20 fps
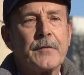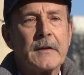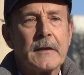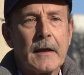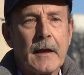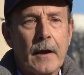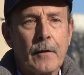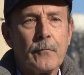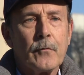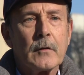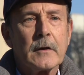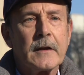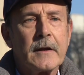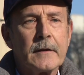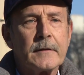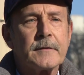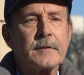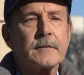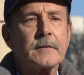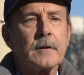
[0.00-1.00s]
it ever
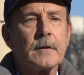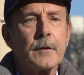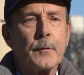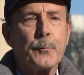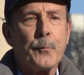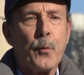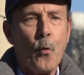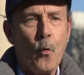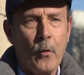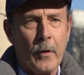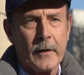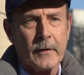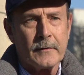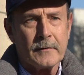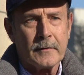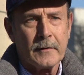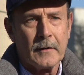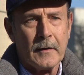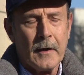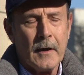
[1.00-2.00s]
gets to the
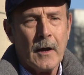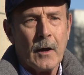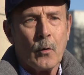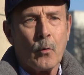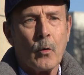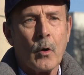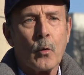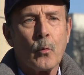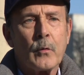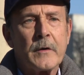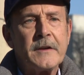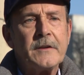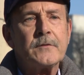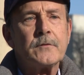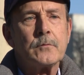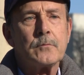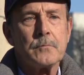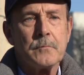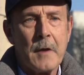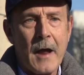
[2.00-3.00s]
point where we
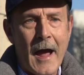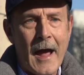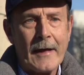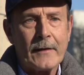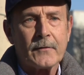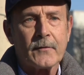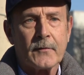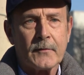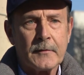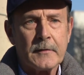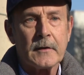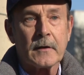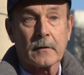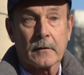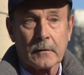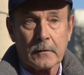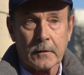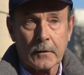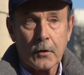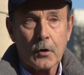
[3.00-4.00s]
do not see a
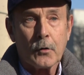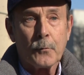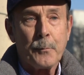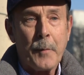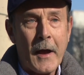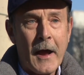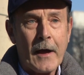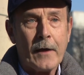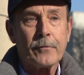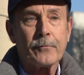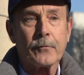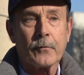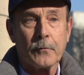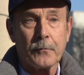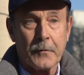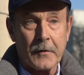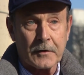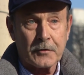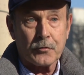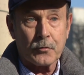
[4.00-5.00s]
clear path for
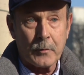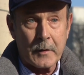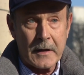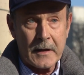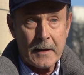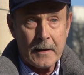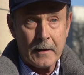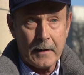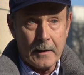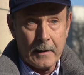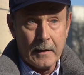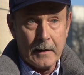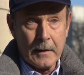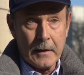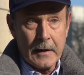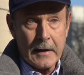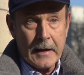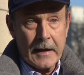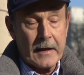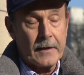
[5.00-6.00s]
victory
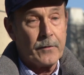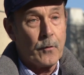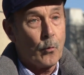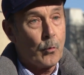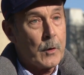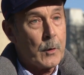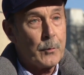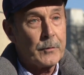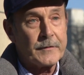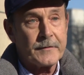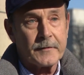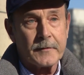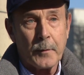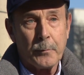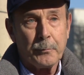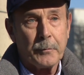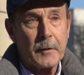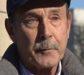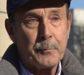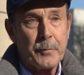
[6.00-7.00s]
and that we would
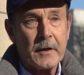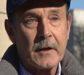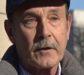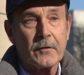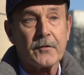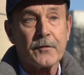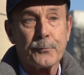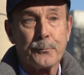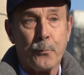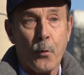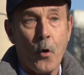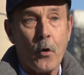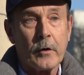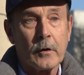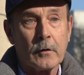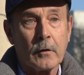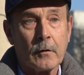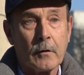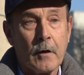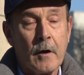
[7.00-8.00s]
simply be a
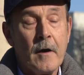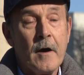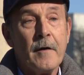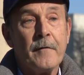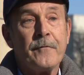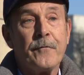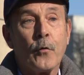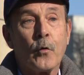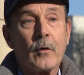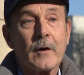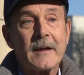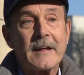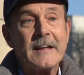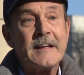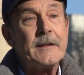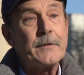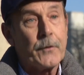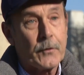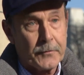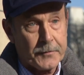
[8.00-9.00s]
spoiler for
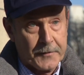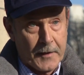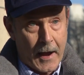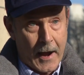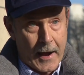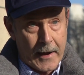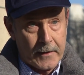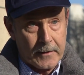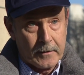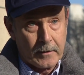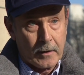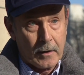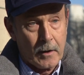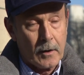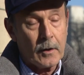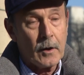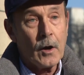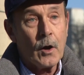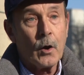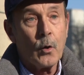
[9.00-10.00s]
either side,
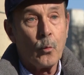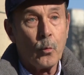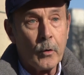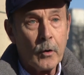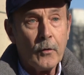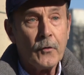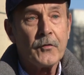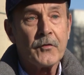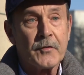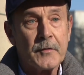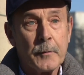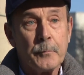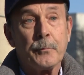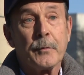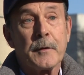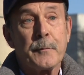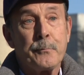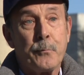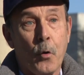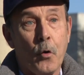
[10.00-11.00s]
we'll
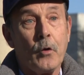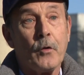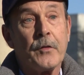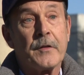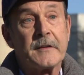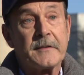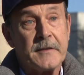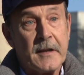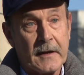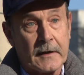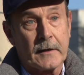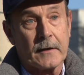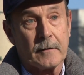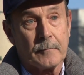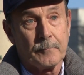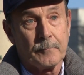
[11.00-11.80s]
simply pull the ticket.